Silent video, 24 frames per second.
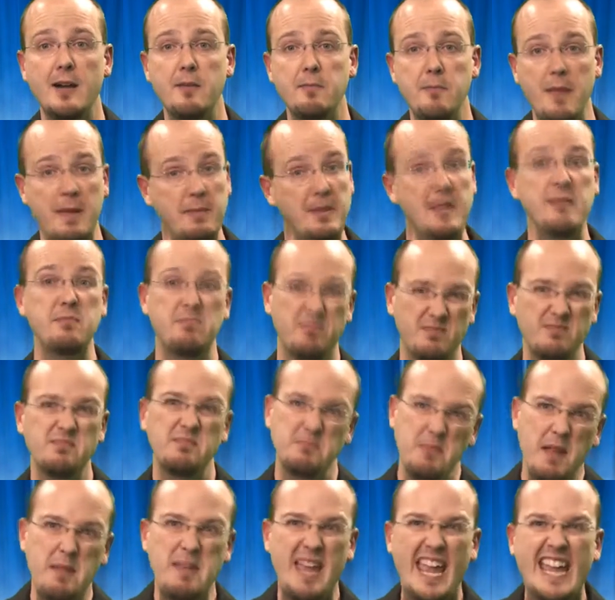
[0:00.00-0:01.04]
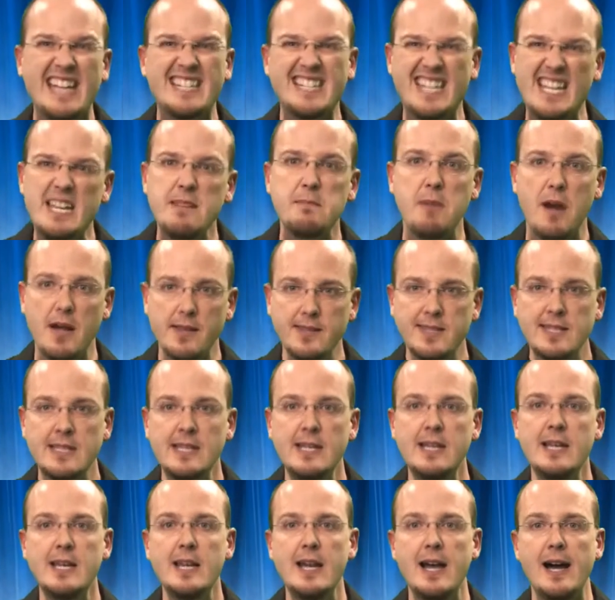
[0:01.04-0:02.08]
maybe 18 months,
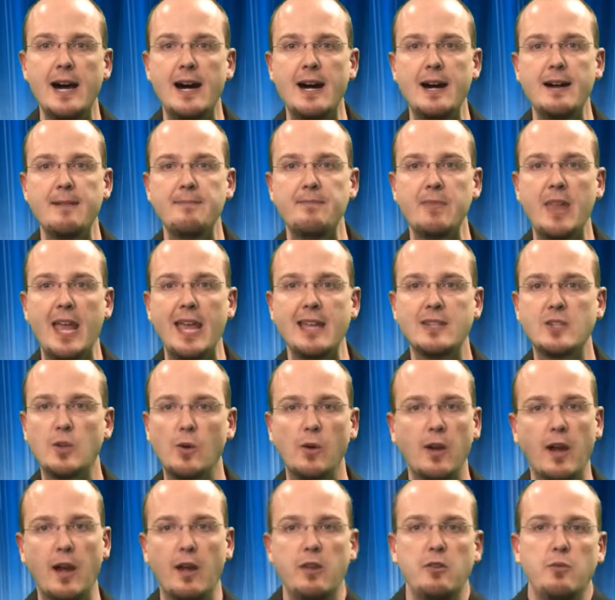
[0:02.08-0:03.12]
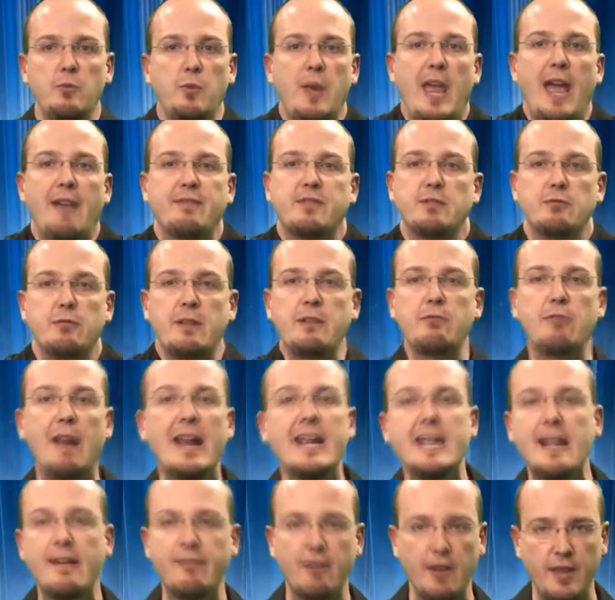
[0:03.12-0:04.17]
and so we have to
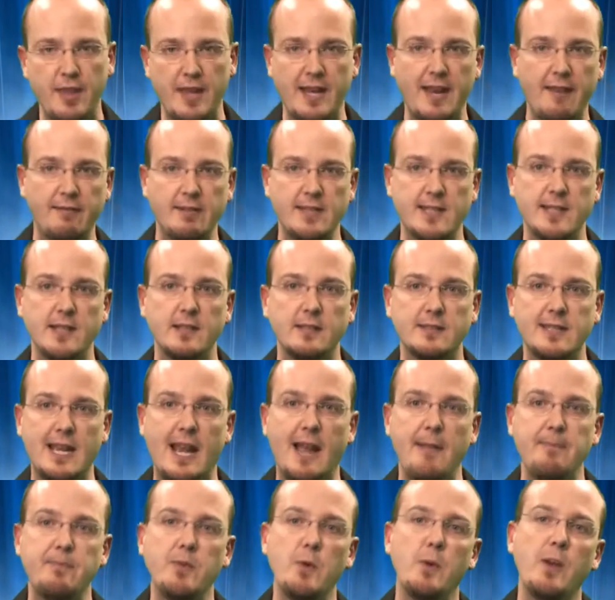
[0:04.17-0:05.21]
rewrite everything every single time.